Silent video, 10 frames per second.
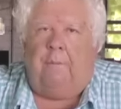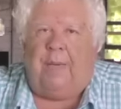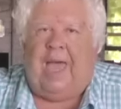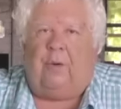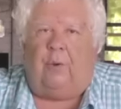
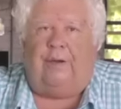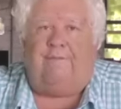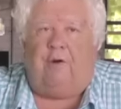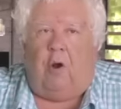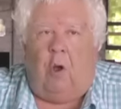battery
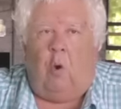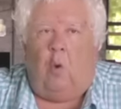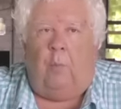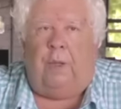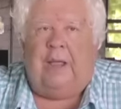for a
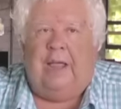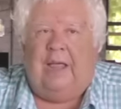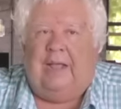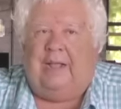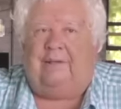home
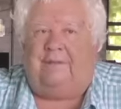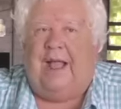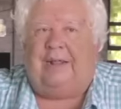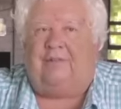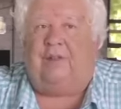is
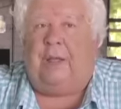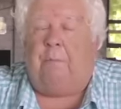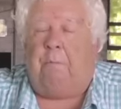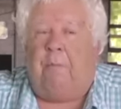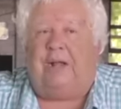actually
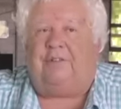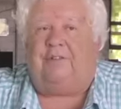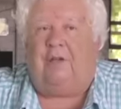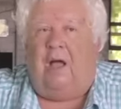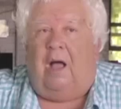much